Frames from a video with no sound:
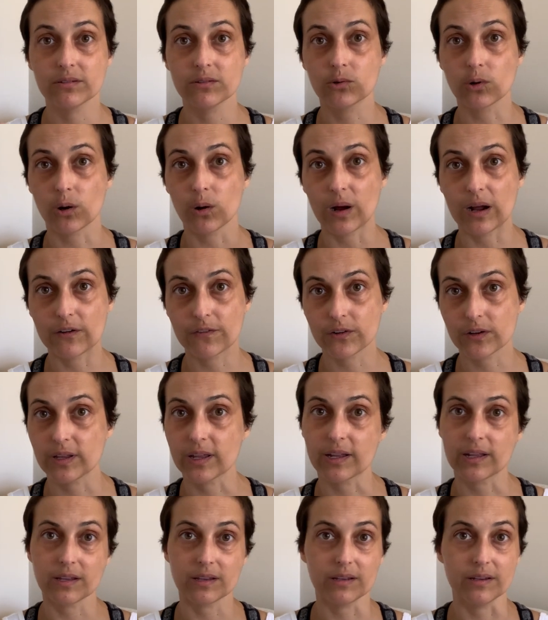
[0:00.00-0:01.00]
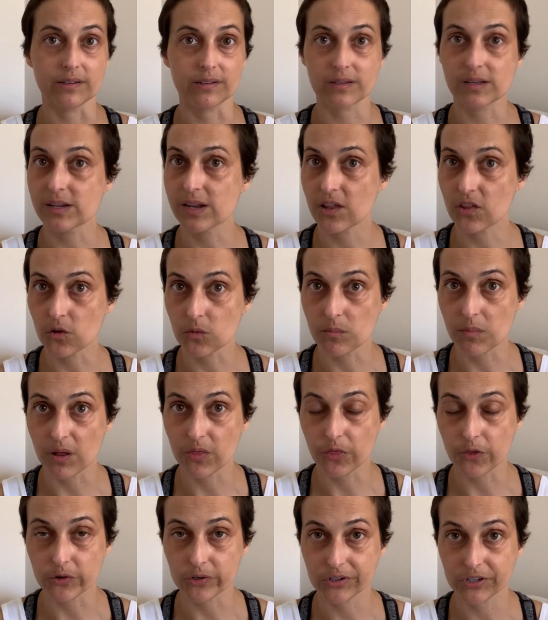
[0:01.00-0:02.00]
grow out for like at least another
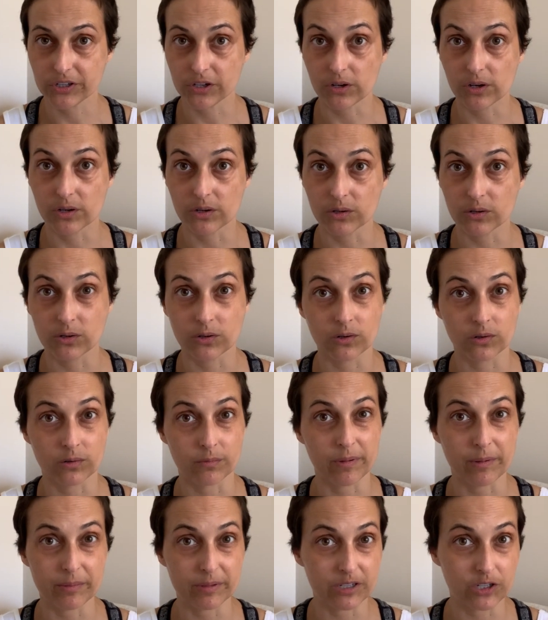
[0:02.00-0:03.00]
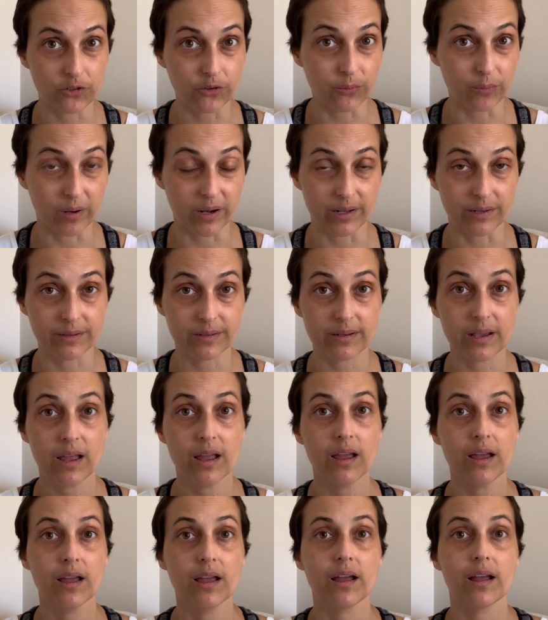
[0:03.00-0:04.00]
month or so, or maybe 2 months.
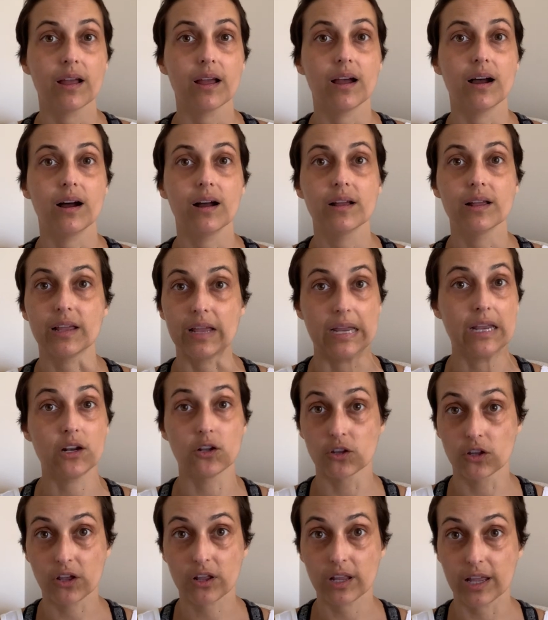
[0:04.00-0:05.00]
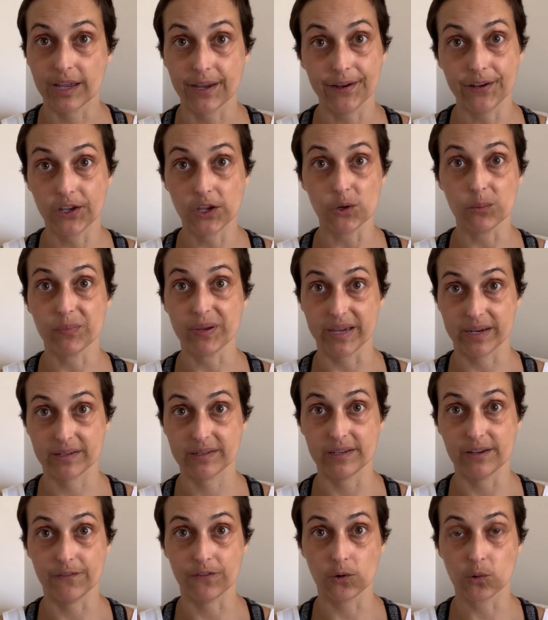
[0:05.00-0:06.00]
It'll look like a cute
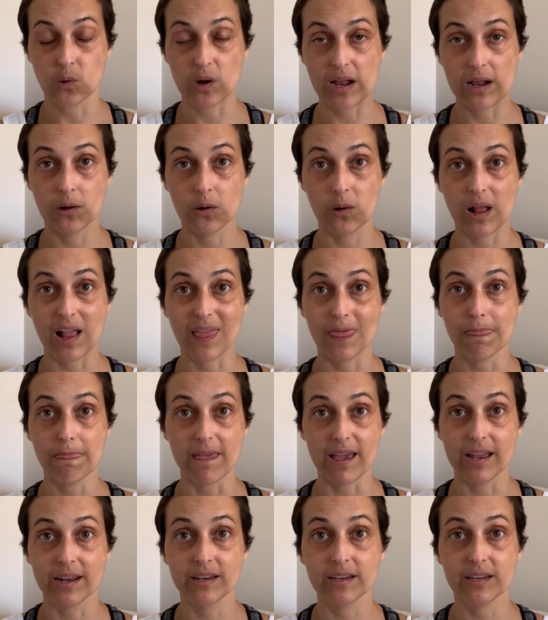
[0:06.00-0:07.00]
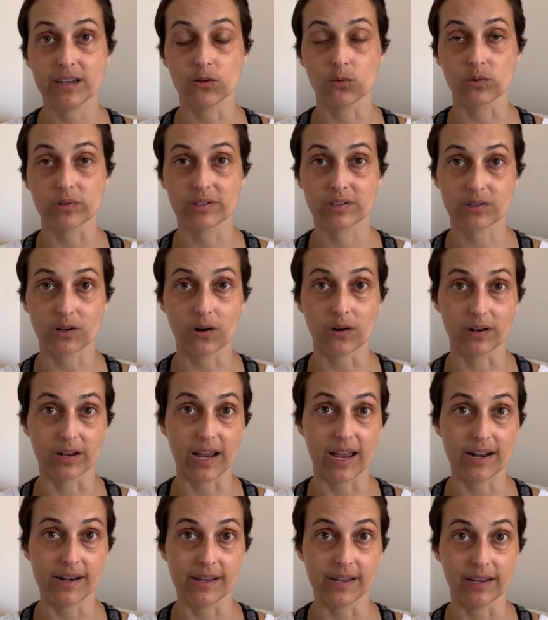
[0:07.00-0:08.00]
pixie for a while, and then it will start
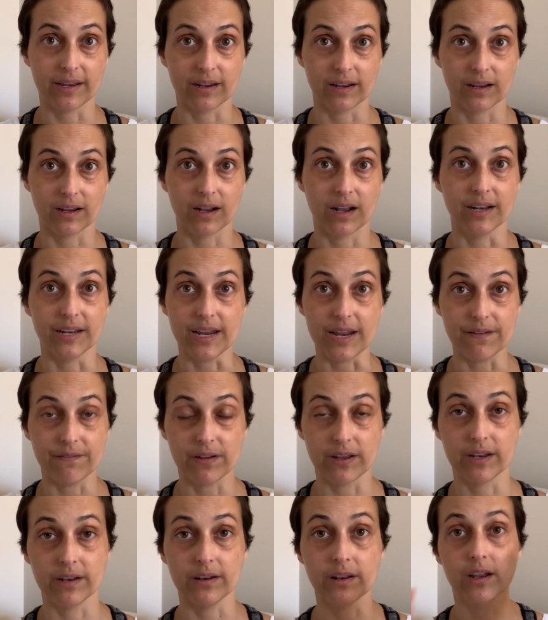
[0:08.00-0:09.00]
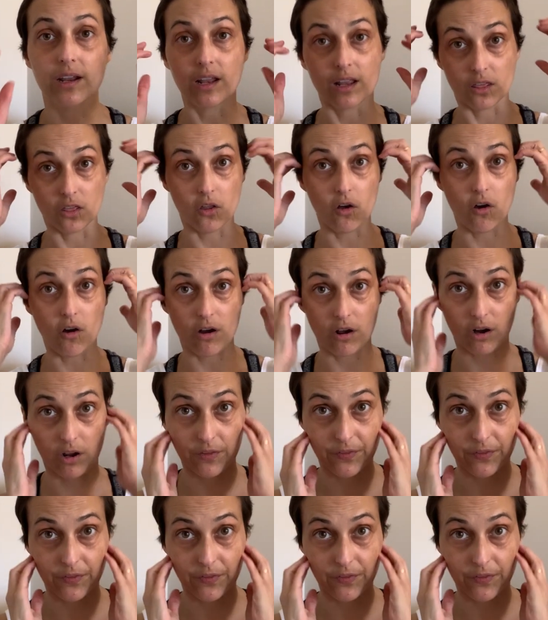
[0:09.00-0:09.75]
getting uneven, long